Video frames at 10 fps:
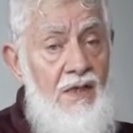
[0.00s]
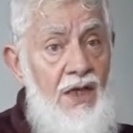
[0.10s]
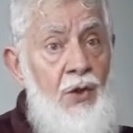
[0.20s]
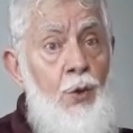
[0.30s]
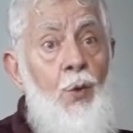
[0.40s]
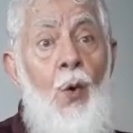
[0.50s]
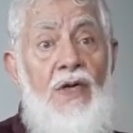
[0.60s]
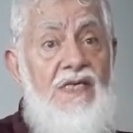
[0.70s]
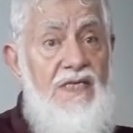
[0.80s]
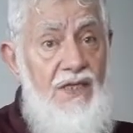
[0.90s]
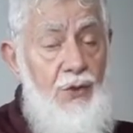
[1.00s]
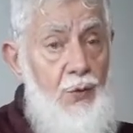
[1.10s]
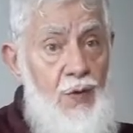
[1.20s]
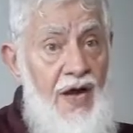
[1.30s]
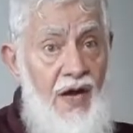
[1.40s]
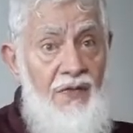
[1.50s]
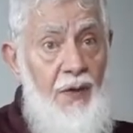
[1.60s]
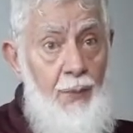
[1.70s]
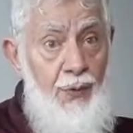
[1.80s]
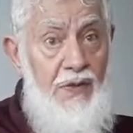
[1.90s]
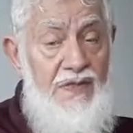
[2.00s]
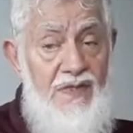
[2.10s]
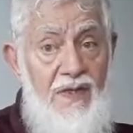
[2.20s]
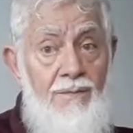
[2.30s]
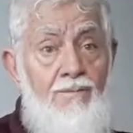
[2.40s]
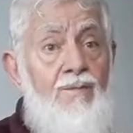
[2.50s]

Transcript: endorse it to the other person,